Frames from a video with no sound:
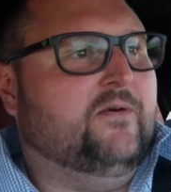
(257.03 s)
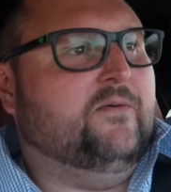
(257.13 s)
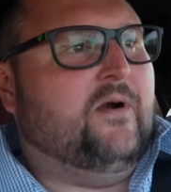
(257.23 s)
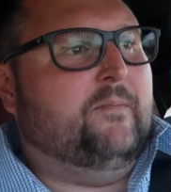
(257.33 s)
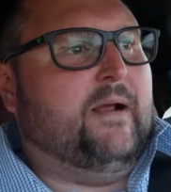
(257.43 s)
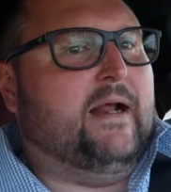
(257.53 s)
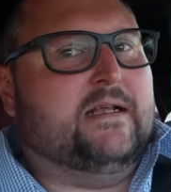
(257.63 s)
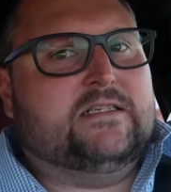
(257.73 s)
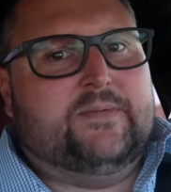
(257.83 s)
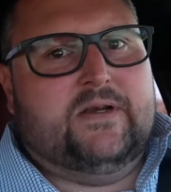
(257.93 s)
our bad
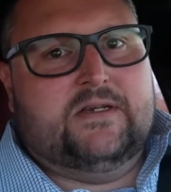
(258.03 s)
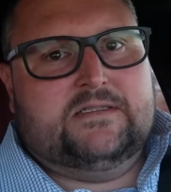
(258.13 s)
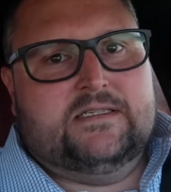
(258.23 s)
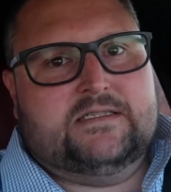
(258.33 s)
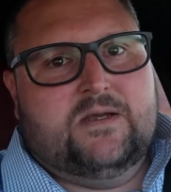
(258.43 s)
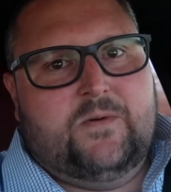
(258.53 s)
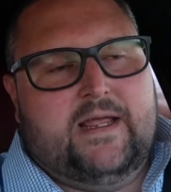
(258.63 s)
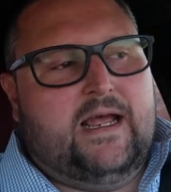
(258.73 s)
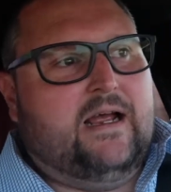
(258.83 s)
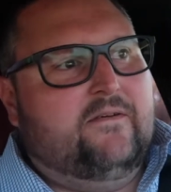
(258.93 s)
experiences that we
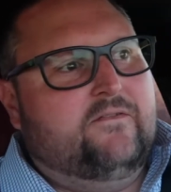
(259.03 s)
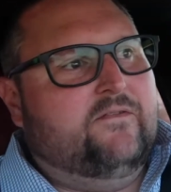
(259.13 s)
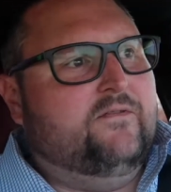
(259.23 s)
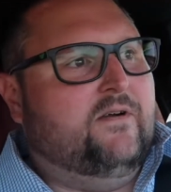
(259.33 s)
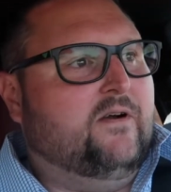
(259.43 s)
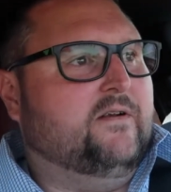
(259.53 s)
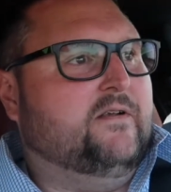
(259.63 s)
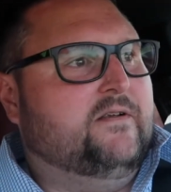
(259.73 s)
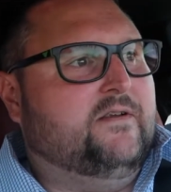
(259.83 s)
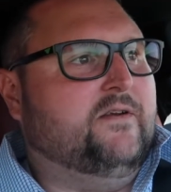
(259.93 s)
have on
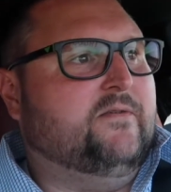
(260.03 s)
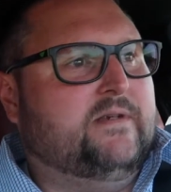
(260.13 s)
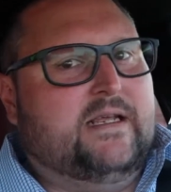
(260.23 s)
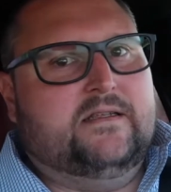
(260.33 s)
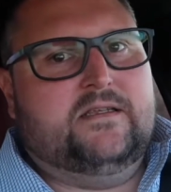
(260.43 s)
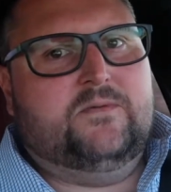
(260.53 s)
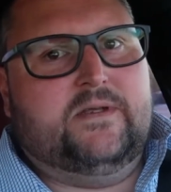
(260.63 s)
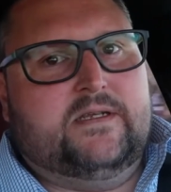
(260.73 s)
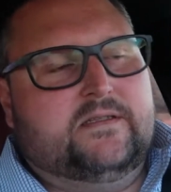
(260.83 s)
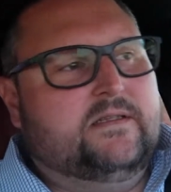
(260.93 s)
a daily,
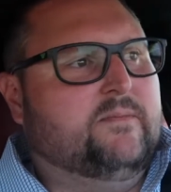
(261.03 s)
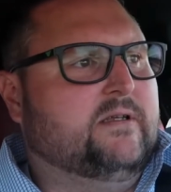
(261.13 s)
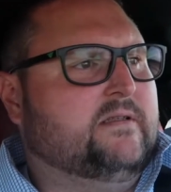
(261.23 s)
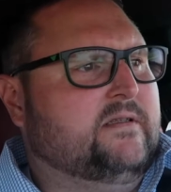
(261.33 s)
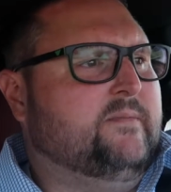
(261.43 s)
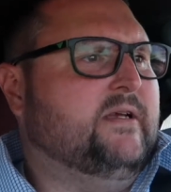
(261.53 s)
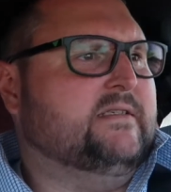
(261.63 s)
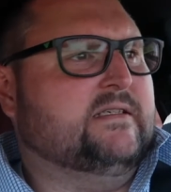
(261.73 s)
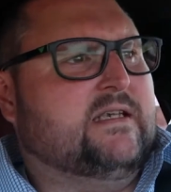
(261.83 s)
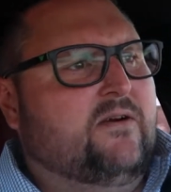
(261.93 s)
weekly, monthly
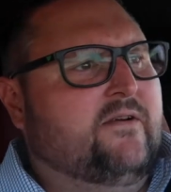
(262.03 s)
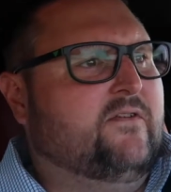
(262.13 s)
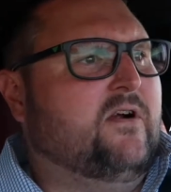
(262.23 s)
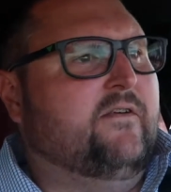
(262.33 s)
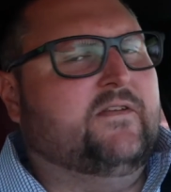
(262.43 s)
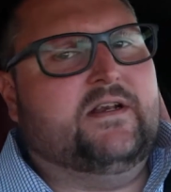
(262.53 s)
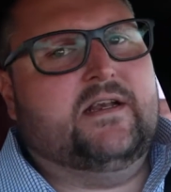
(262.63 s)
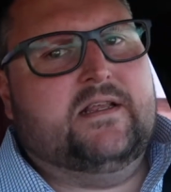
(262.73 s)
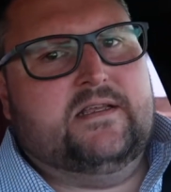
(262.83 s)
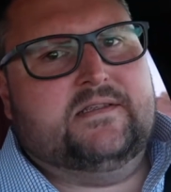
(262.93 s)
basis, however often
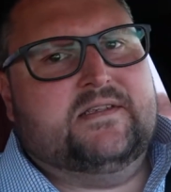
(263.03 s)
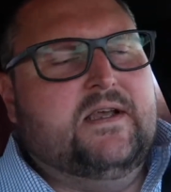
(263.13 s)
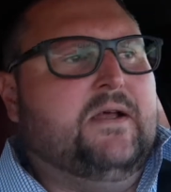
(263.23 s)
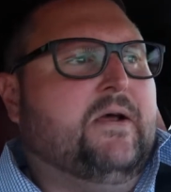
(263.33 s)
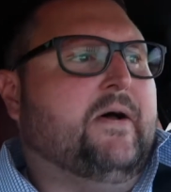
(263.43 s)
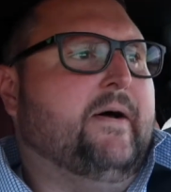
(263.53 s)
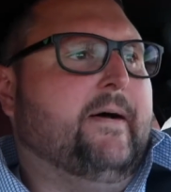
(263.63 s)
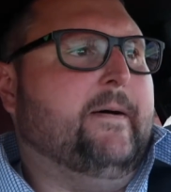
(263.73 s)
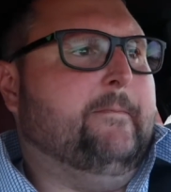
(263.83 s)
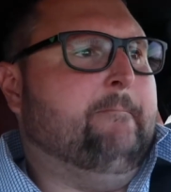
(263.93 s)
it is,
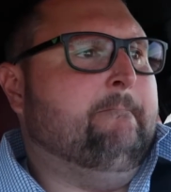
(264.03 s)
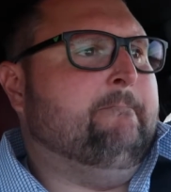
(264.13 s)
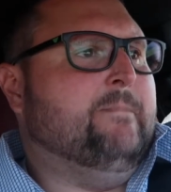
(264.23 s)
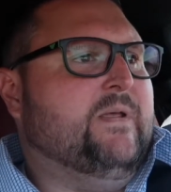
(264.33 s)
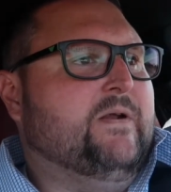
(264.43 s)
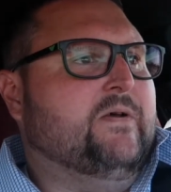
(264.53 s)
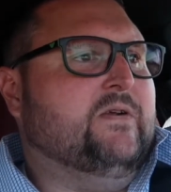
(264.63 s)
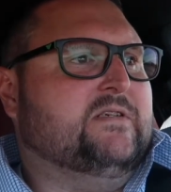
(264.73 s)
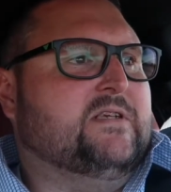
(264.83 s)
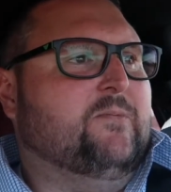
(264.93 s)

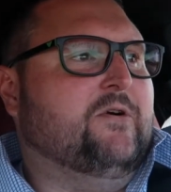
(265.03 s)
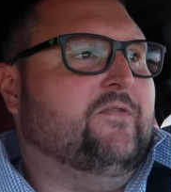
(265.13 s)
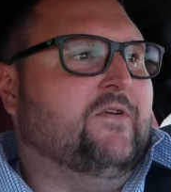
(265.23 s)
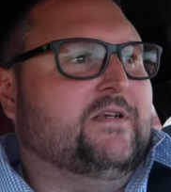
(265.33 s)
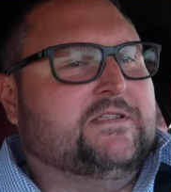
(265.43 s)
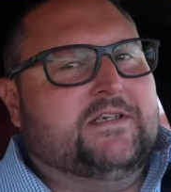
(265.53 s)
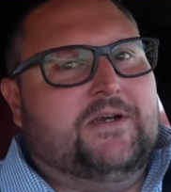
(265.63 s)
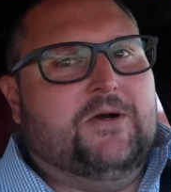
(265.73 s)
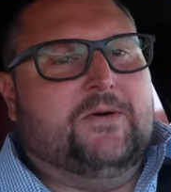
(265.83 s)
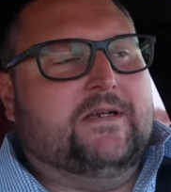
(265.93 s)
there's somewhere for us to
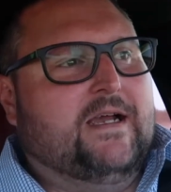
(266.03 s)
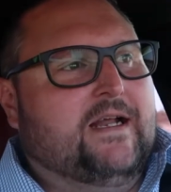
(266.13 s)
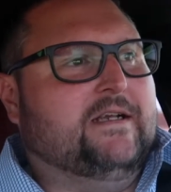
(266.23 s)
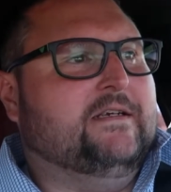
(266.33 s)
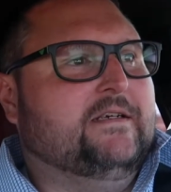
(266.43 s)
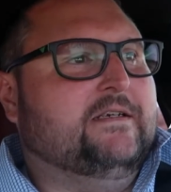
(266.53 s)
go and kind of